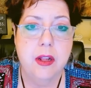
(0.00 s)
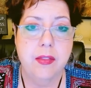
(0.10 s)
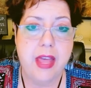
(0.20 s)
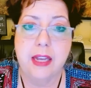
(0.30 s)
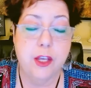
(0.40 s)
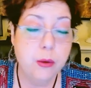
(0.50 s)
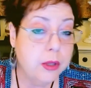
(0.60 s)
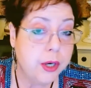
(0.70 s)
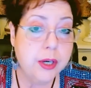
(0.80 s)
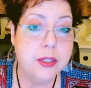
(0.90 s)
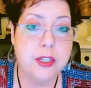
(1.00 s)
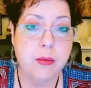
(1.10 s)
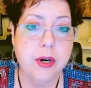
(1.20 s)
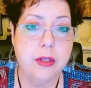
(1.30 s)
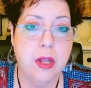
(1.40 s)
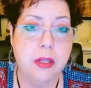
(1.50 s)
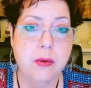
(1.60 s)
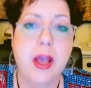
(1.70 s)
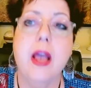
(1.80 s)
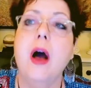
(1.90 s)
that you learn somewhere along the
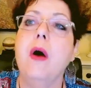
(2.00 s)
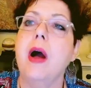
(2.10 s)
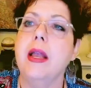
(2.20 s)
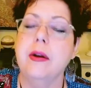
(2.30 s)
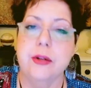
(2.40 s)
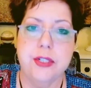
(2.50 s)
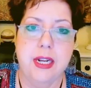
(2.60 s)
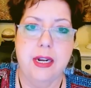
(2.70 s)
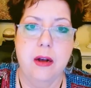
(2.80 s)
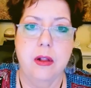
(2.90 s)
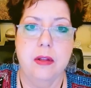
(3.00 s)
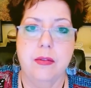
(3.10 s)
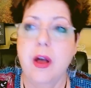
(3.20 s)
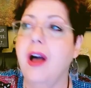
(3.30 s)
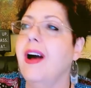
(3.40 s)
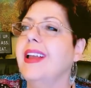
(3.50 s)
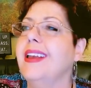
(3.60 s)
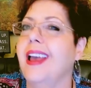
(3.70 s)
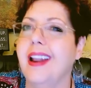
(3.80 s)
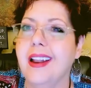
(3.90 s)
way. Oh, I understand I
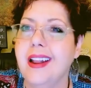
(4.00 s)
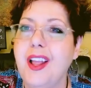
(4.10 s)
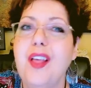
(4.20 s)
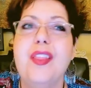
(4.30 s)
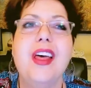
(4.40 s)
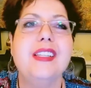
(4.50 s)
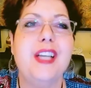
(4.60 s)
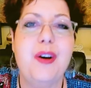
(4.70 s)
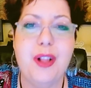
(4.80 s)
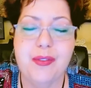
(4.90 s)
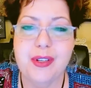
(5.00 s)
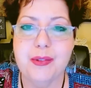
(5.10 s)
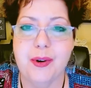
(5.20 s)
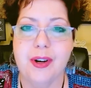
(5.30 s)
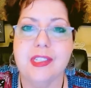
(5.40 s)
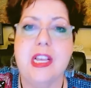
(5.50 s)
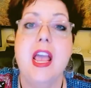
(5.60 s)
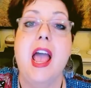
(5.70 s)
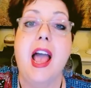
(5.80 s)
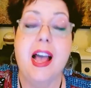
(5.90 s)
get it. That's how all of this works.
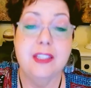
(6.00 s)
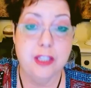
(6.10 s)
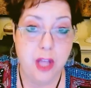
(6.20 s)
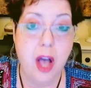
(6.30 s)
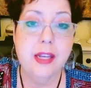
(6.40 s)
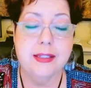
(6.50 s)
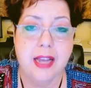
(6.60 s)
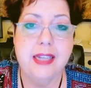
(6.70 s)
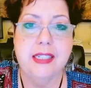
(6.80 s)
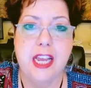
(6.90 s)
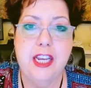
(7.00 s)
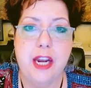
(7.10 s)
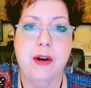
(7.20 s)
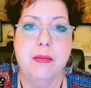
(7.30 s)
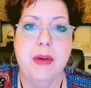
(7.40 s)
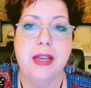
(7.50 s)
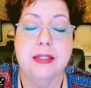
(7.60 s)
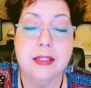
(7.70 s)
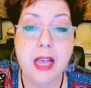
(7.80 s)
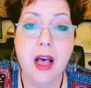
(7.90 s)
As long as I take care of
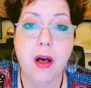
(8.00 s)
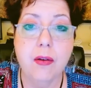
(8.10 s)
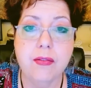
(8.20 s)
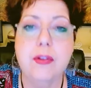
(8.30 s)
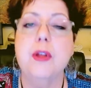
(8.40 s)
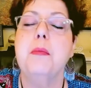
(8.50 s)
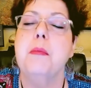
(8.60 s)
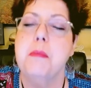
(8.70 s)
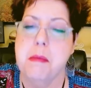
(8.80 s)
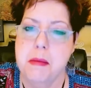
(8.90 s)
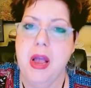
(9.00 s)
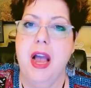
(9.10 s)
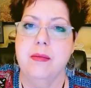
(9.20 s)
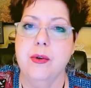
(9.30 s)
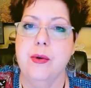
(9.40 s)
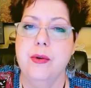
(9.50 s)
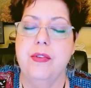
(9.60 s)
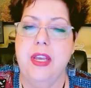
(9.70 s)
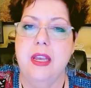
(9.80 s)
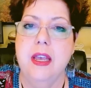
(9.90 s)
myself, I'm
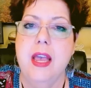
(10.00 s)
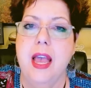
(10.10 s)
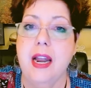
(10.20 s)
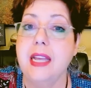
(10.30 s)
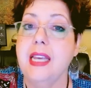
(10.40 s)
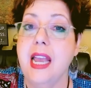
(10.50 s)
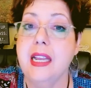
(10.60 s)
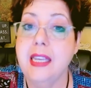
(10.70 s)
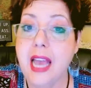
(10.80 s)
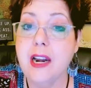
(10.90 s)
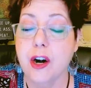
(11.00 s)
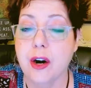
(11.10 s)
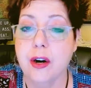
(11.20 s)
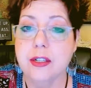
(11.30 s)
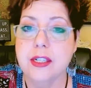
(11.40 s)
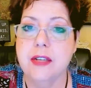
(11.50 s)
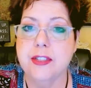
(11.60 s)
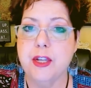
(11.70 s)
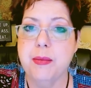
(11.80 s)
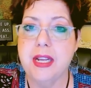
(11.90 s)
groovy and I can't get hurt if
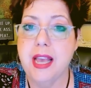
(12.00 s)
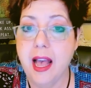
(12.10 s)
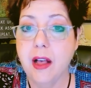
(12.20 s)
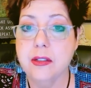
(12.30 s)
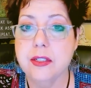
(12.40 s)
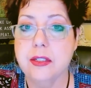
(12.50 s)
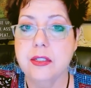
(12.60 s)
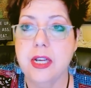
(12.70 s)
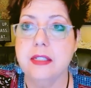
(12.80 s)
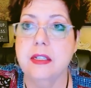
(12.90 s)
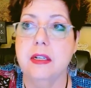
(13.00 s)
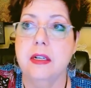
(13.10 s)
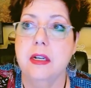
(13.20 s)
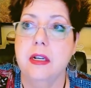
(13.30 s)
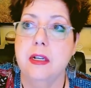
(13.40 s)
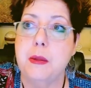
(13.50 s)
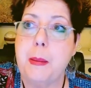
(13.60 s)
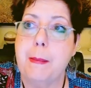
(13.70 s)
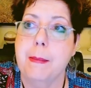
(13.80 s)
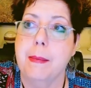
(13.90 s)
somebody else doesn't
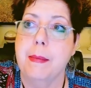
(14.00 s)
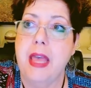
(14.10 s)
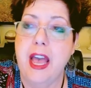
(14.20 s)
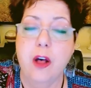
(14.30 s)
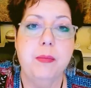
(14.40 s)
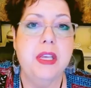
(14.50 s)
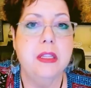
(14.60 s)
help me,